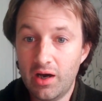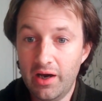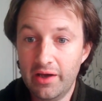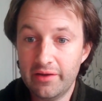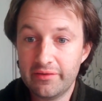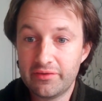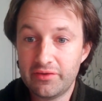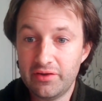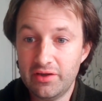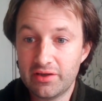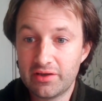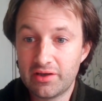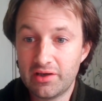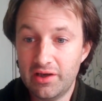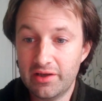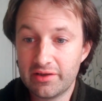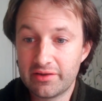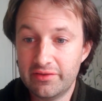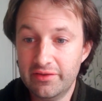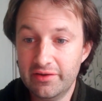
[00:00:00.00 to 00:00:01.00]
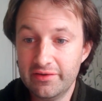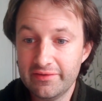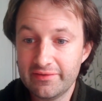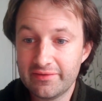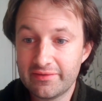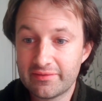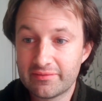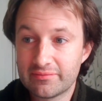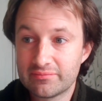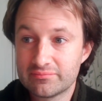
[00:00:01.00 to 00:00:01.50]
I think like this.
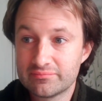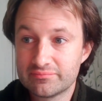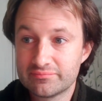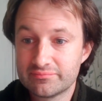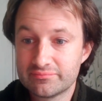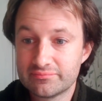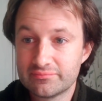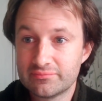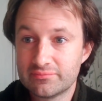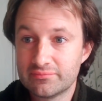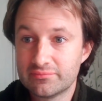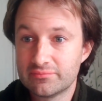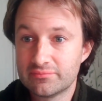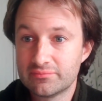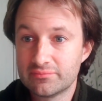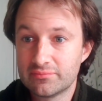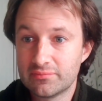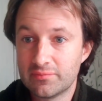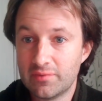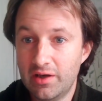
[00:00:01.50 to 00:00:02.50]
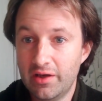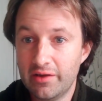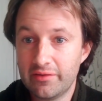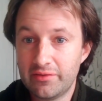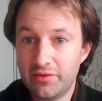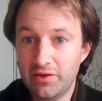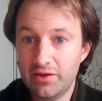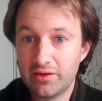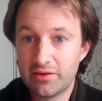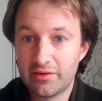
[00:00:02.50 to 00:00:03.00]
I
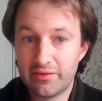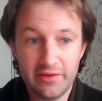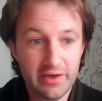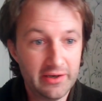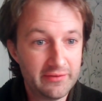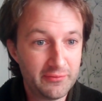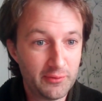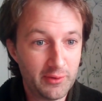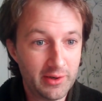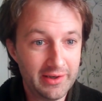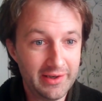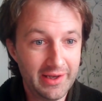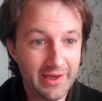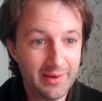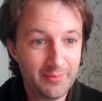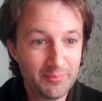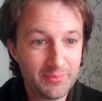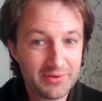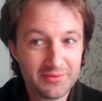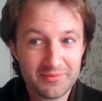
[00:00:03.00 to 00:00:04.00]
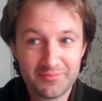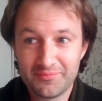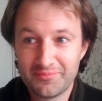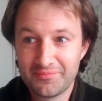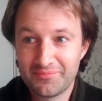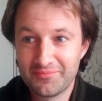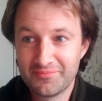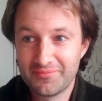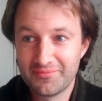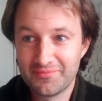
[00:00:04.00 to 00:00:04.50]
think, therefore I am.
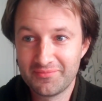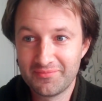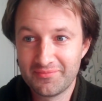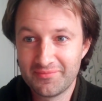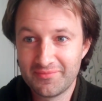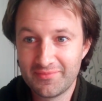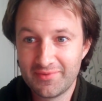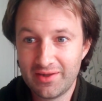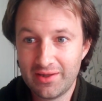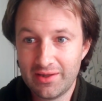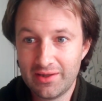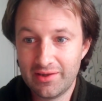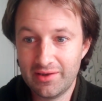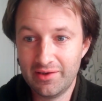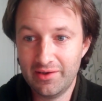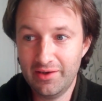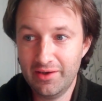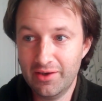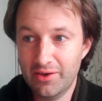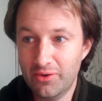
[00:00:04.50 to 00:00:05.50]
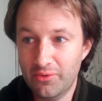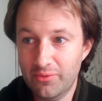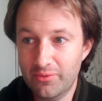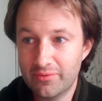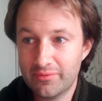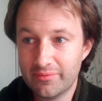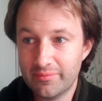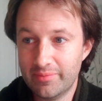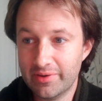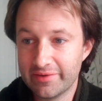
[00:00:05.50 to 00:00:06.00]
No,
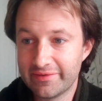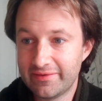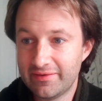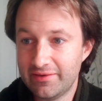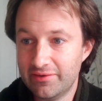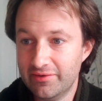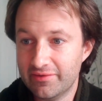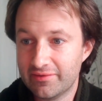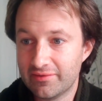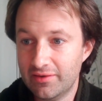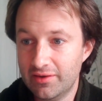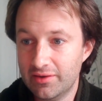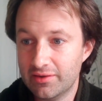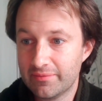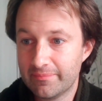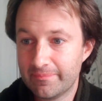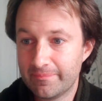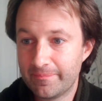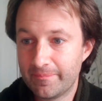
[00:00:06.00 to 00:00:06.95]
but seriously.